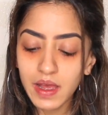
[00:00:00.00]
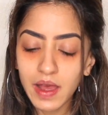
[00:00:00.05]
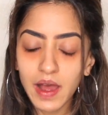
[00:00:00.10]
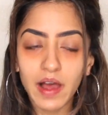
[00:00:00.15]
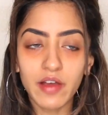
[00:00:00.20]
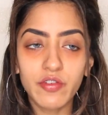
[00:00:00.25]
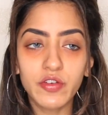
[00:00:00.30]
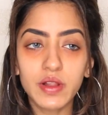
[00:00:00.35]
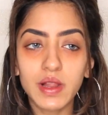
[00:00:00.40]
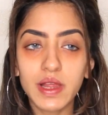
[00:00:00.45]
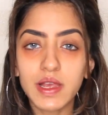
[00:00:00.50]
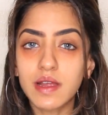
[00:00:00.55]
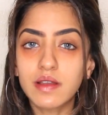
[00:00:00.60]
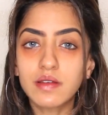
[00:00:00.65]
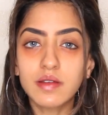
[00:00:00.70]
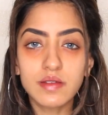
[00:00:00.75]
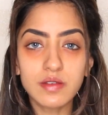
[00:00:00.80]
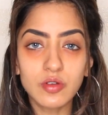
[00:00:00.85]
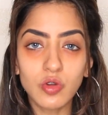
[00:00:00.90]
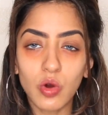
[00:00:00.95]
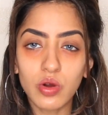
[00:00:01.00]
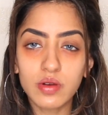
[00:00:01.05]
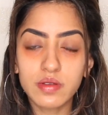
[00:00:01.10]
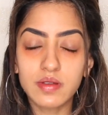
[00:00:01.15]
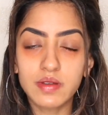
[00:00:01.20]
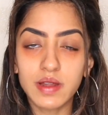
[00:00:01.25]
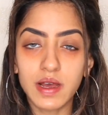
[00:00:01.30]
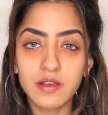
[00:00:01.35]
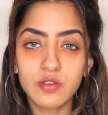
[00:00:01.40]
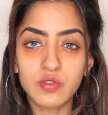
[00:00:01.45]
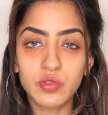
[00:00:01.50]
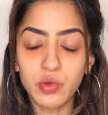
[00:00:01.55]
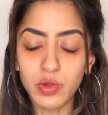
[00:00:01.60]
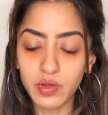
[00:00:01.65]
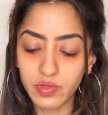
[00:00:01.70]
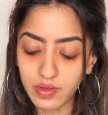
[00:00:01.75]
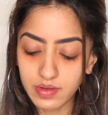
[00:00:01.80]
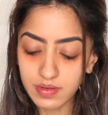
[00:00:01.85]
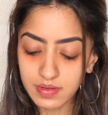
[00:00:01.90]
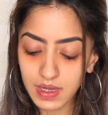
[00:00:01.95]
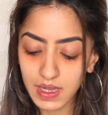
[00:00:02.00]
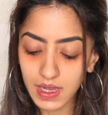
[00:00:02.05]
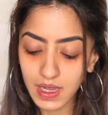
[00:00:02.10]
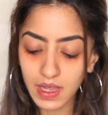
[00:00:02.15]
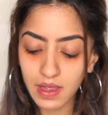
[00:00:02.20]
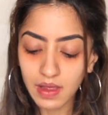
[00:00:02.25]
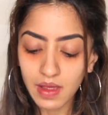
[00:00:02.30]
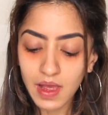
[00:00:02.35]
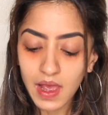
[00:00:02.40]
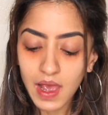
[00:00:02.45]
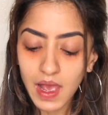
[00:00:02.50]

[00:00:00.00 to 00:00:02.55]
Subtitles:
I feel like it doesn't oxidize throughout the day,